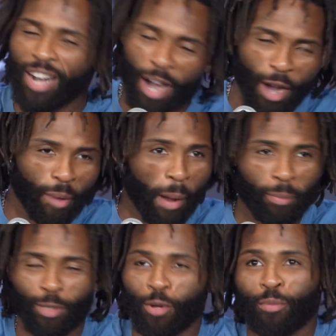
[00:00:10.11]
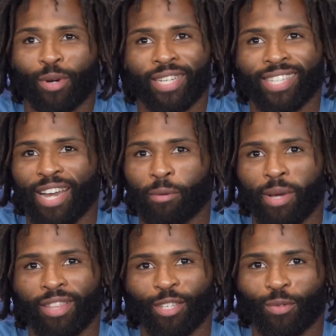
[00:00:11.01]
I'm super excited
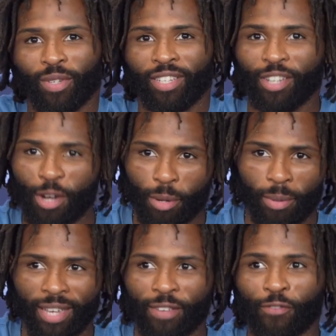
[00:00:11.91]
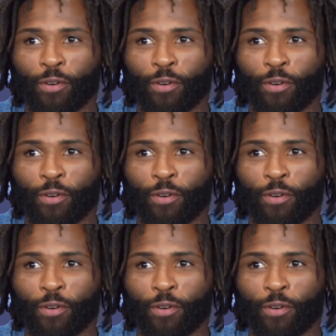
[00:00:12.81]
about this one, you know what I mean?